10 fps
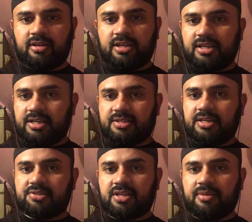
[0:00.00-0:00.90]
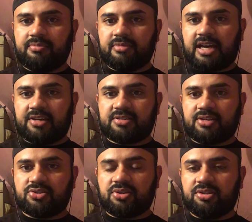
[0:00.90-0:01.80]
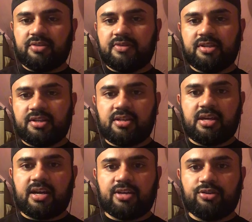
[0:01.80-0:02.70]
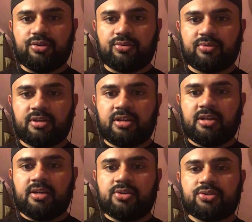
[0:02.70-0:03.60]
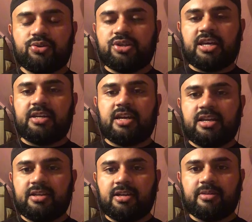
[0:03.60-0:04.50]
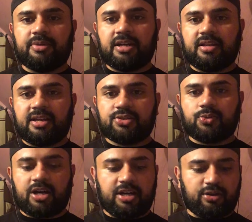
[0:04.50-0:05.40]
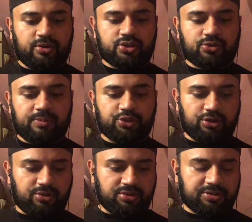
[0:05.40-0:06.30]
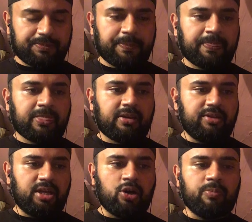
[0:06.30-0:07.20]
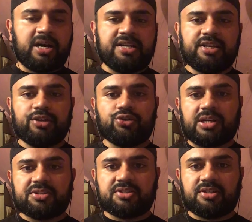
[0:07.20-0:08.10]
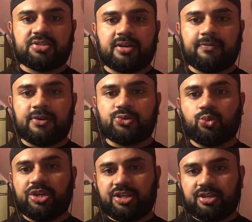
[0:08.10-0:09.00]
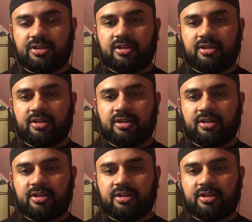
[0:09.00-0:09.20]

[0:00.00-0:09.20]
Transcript: He has that same access to the divinity that I do. So you can't hate anybody. That's why in all scriptures, the Almighty addresses itself as we,